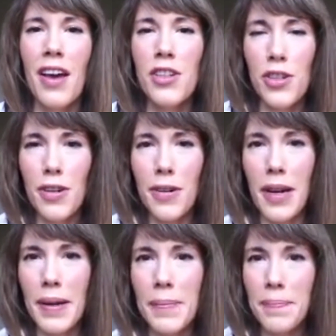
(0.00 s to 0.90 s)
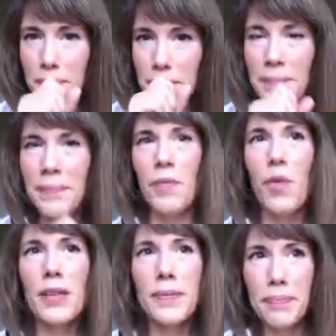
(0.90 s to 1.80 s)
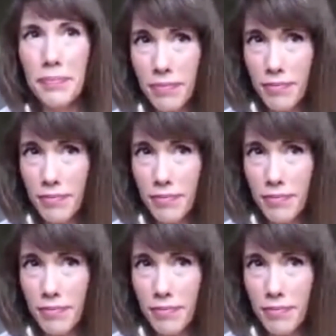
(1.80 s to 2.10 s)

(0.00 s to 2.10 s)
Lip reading: Sure. Well,